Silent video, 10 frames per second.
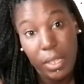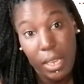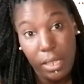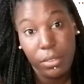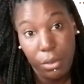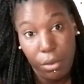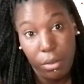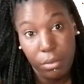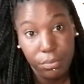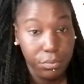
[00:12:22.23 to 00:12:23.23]
Yes,
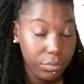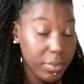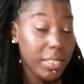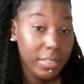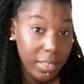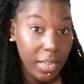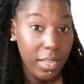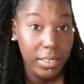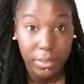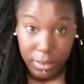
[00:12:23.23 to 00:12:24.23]
girl. Yes,
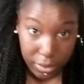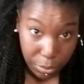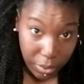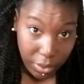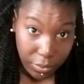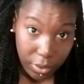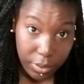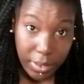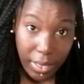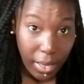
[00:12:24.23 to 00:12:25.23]
guys. Yes, whatever.
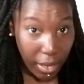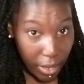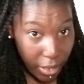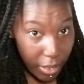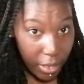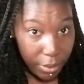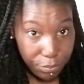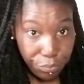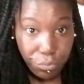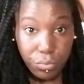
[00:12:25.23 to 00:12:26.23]

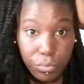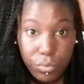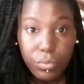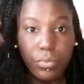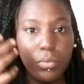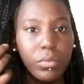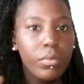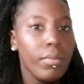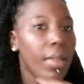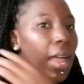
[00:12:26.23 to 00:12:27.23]
Hey.
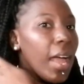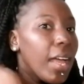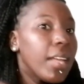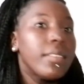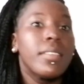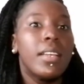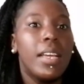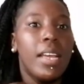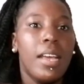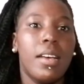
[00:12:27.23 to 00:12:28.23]
And
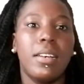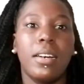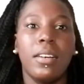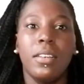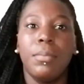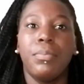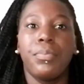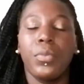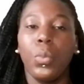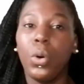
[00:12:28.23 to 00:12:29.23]

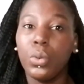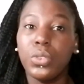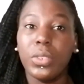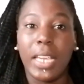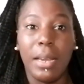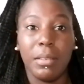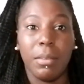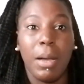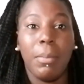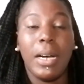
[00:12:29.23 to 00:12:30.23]
what also came
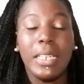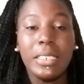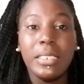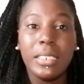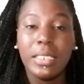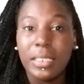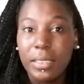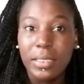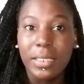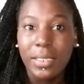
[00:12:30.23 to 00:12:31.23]
to my mind
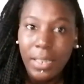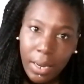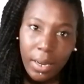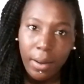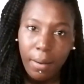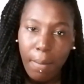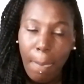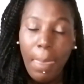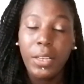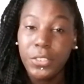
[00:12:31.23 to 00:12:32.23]
is year.
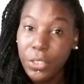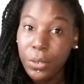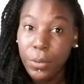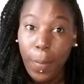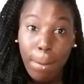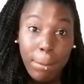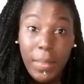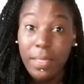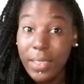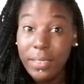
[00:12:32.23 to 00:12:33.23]
So
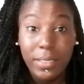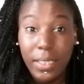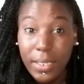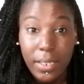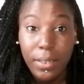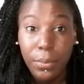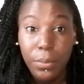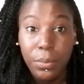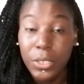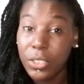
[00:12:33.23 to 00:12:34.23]
this year,
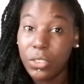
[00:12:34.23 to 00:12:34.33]
which